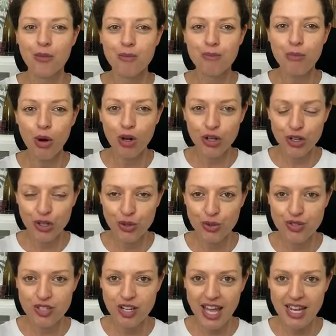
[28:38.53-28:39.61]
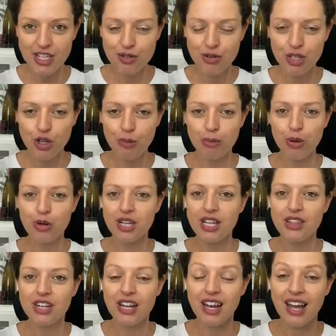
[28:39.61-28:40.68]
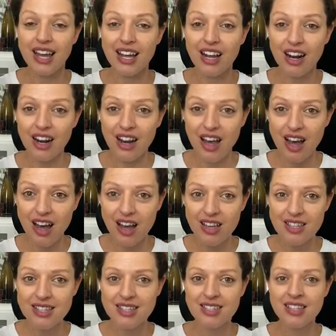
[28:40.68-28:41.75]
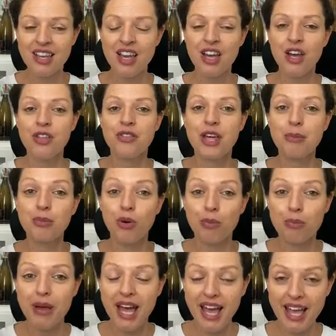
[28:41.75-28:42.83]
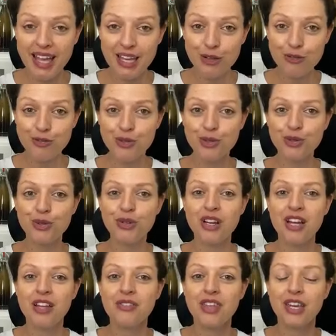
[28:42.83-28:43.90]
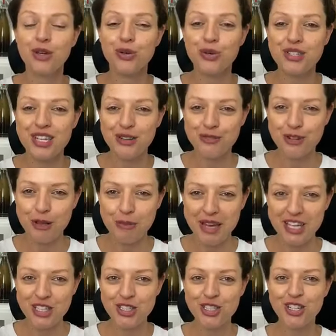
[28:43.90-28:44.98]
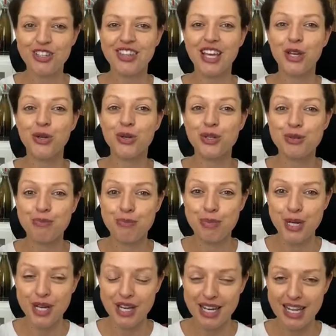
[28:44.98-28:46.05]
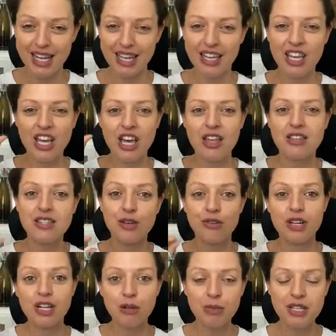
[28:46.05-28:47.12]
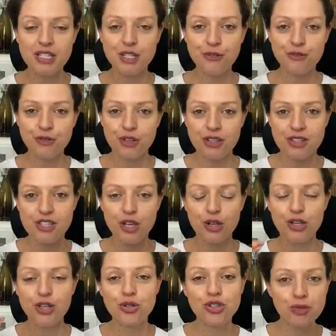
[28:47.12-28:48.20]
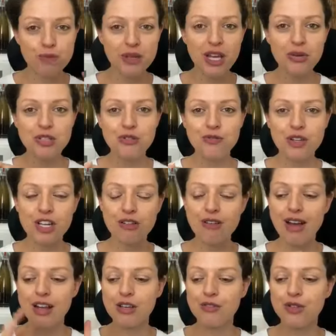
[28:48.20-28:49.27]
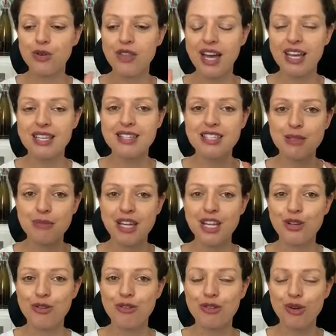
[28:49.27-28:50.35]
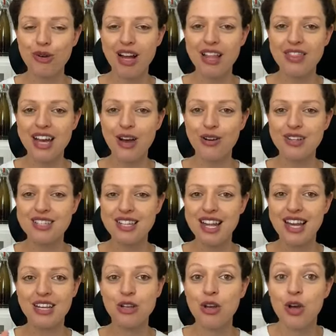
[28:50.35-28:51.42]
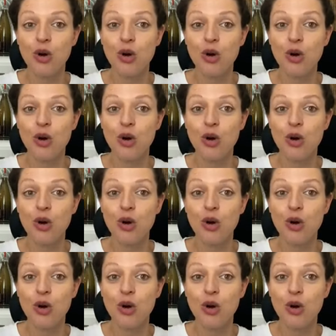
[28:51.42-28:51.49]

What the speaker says: molecules that are entering your body that are like glass. They're more painful, they cause inflammation, they cause burning. They're a little bit different. So you should be able to figure out if you're that histamine or if you're that oxalate,